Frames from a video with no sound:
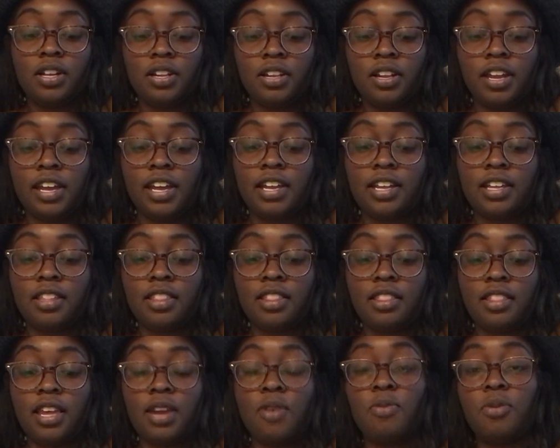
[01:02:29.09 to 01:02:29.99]
like
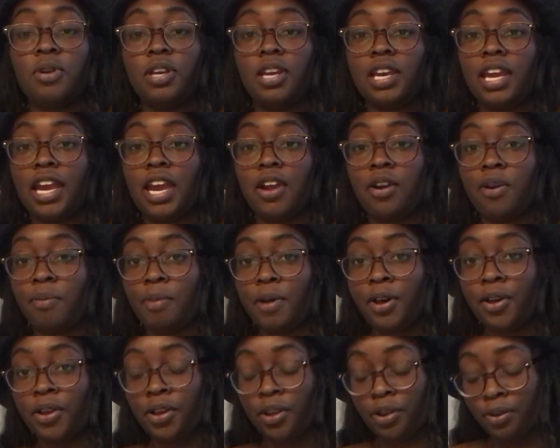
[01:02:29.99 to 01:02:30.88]
they really care
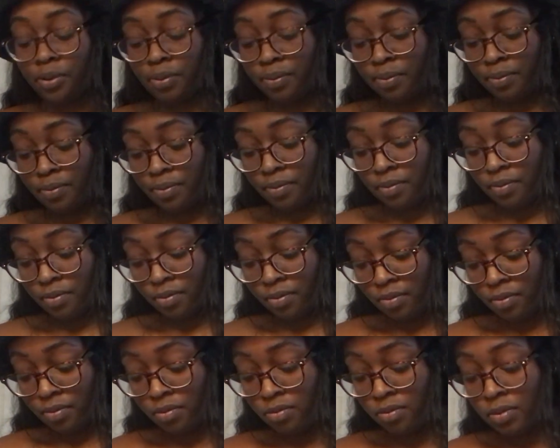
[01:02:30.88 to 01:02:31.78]
about you.
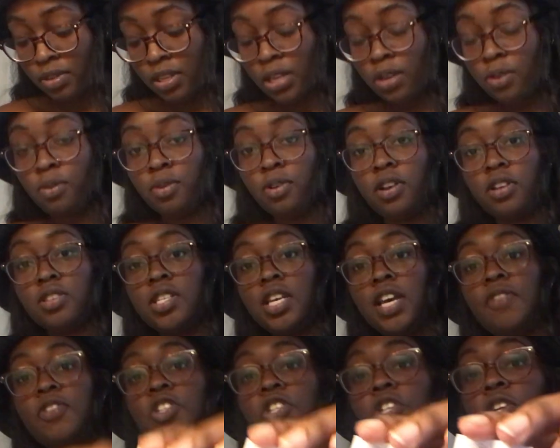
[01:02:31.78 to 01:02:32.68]
We also
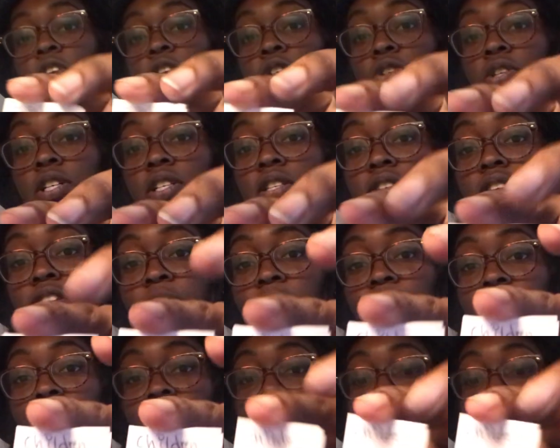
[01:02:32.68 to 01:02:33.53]
have children, so you may be